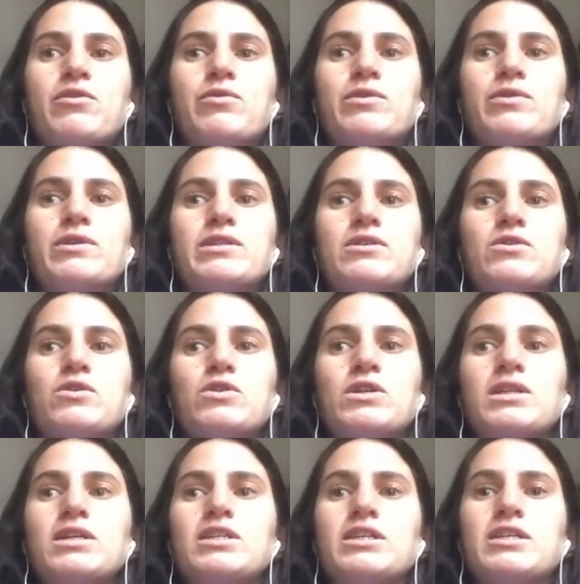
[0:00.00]
towards a
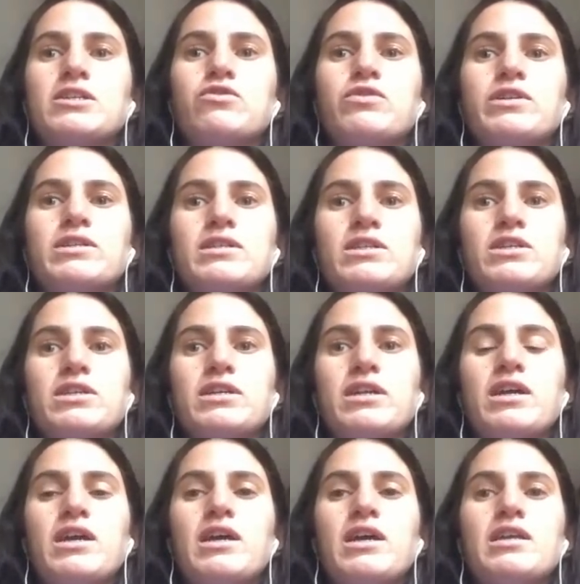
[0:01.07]
socially just transition,